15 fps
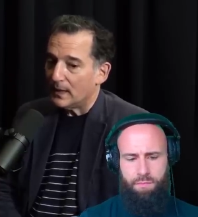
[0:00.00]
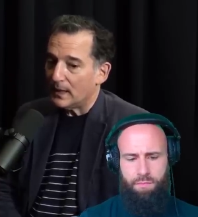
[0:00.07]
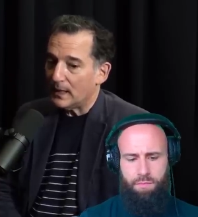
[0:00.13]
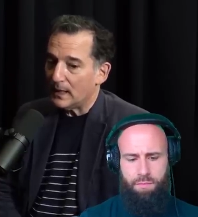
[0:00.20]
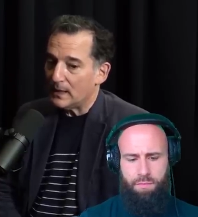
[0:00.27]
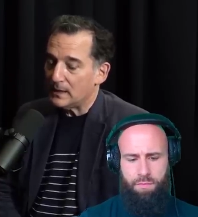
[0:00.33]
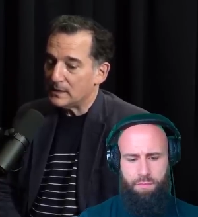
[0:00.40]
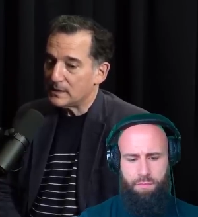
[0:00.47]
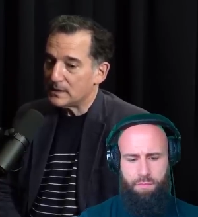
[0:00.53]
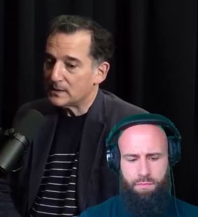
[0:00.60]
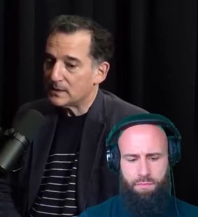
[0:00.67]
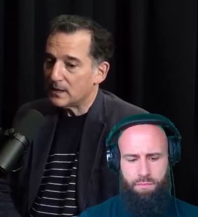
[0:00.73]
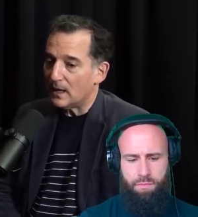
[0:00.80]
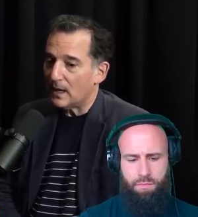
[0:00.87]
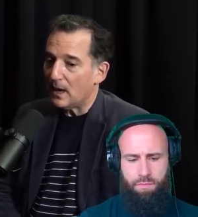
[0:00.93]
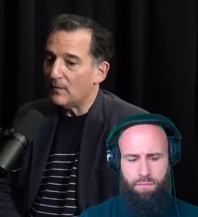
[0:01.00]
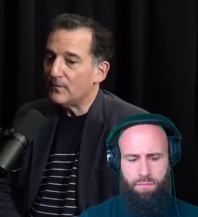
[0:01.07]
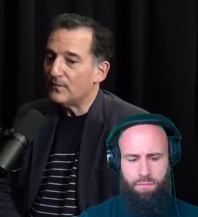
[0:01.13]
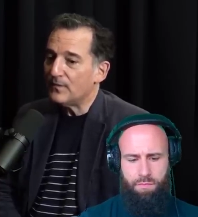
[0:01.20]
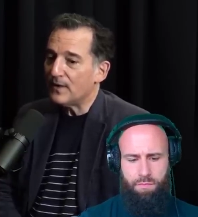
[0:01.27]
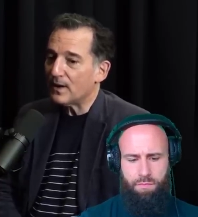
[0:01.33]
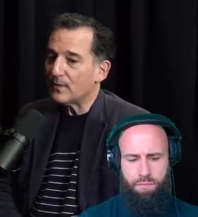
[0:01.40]
Speaker 1: is
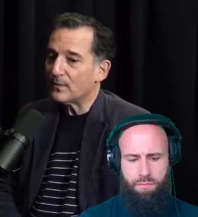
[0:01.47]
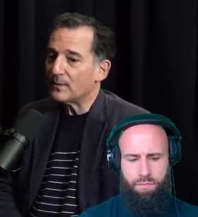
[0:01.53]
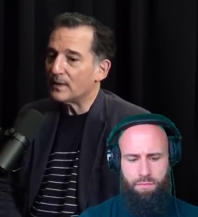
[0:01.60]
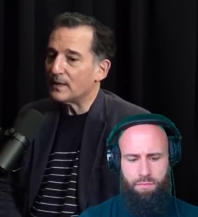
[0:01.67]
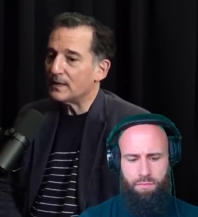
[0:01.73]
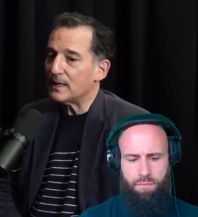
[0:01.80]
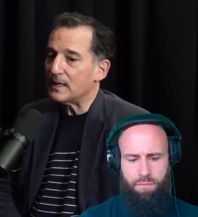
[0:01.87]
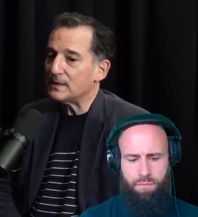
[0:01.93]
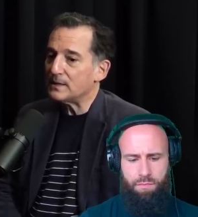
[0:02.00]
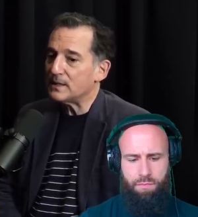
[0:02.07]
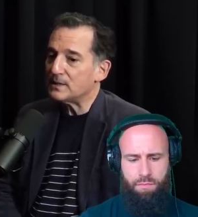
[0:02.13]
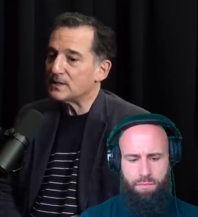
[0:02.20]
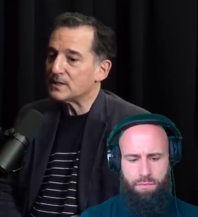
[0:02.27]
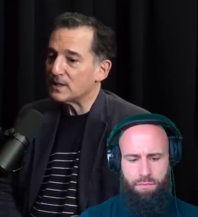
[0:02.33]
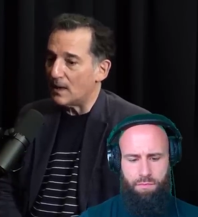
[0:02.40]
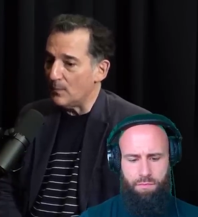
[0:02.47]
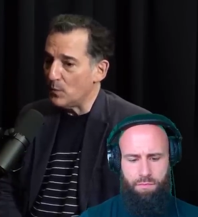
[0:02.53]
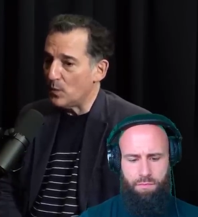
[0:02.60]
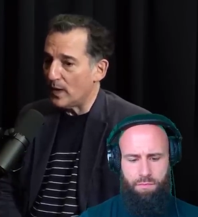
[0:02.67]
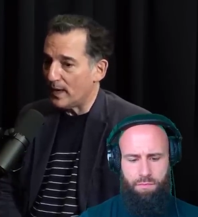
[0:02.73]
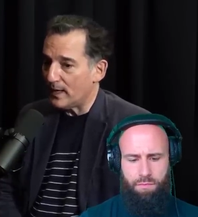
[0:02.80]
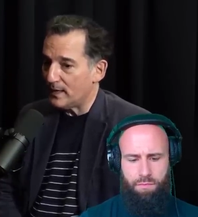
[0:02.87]
in
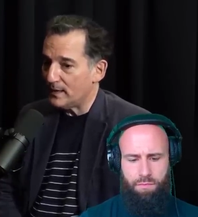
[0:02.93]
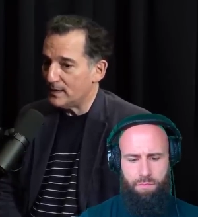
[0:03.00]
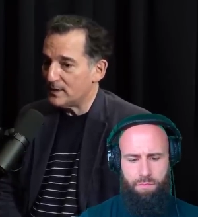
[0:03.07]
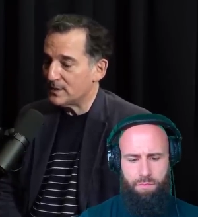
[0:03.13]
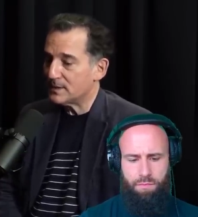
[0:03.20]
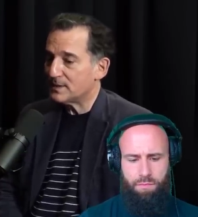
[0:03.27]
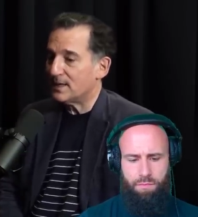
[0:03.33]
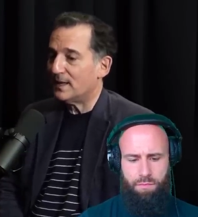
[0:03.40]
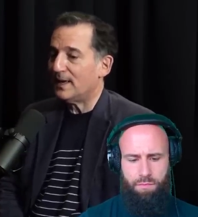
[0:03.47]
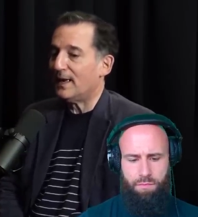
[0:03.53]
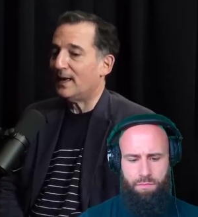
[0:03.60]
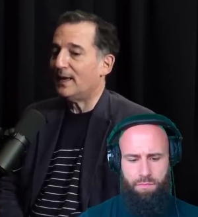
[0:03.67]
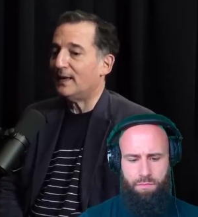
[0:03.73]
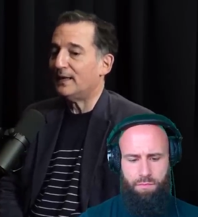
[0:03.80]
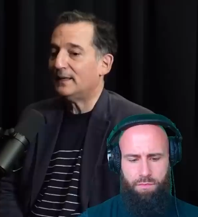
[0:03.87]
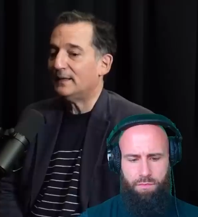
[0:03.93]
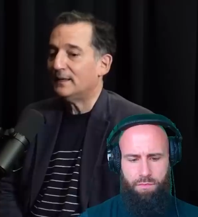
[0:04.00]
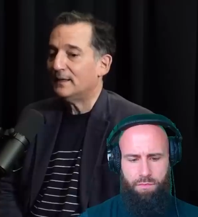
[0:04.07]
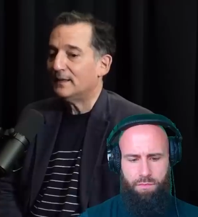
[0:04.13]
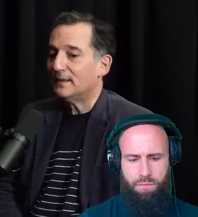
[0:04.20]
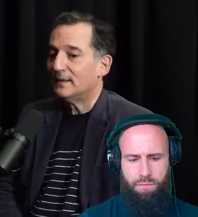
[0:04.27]
some ways a,